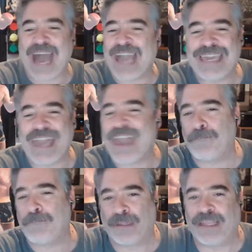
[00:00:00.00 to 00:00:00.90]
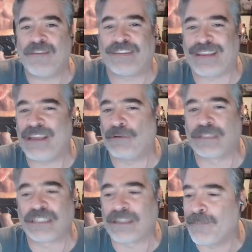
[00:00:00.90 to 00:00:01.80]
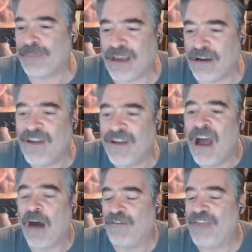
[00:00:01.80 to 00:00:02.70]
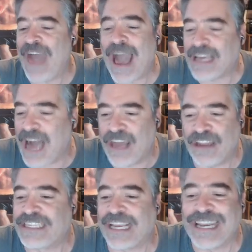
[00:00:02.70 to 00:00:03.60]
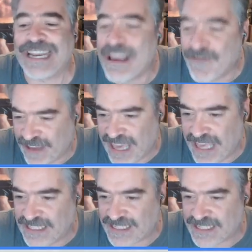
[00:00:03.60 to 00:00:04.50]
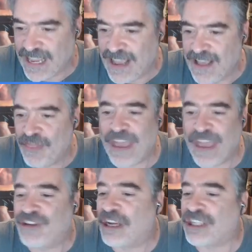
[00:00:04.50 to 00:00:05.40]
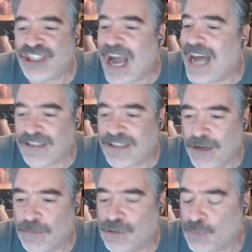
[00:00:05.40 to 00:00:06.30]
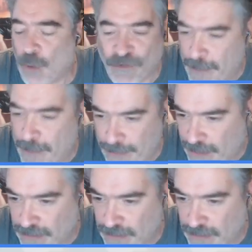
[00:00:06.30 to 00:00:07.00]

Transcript: can't believe, something of that kind of significance they just shot to swerve people.